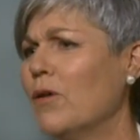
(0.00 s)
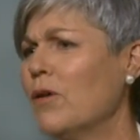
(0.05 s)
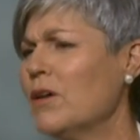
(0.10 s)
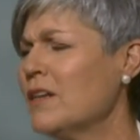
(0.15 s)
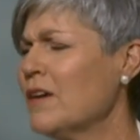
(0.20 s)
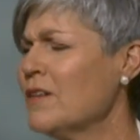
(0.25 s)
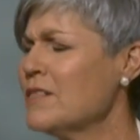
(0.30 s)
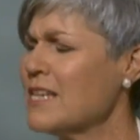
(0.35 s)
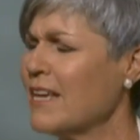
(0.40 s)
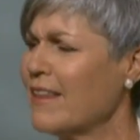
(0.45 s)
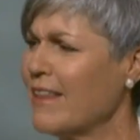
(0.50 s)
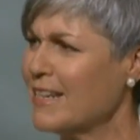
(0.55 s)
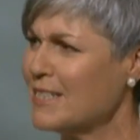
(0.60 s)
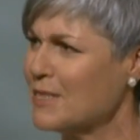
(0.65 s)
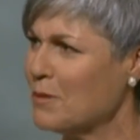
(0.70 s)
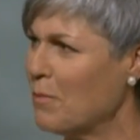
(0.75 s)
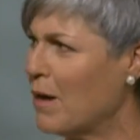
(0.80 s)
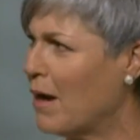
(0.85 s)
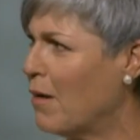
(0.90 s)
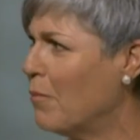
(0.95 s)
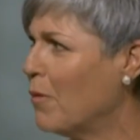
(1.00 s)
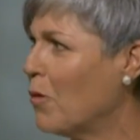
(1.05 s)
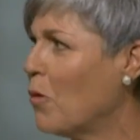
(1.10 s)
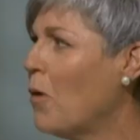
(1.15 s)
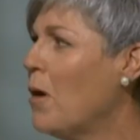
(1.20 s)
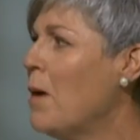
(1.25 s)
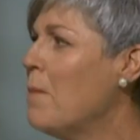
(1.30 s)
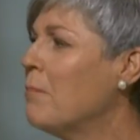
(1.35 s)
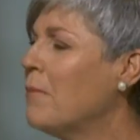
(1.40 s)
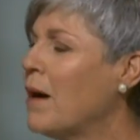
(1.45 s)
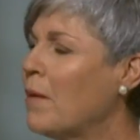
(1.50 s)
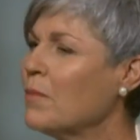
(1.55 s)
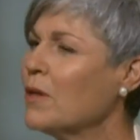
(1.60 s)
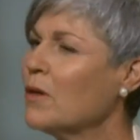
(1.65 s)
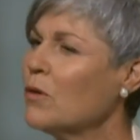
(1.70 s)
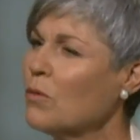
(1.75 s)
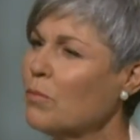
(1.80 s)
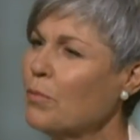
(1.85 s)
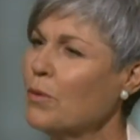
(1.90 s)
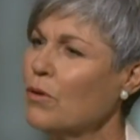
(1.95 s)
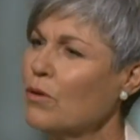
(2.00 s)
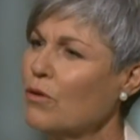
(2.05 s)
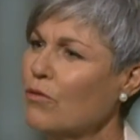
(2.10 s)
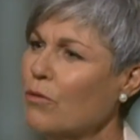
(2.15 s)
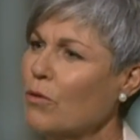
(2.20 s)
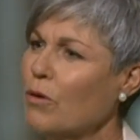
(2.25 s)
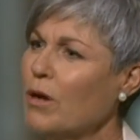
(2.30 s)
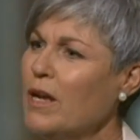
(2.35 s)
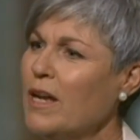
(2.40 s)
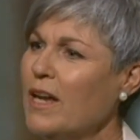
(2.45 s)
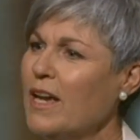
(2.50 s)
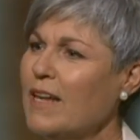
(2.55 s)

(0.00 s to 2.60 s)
I don't say that to mum, or mum, you look beautiful.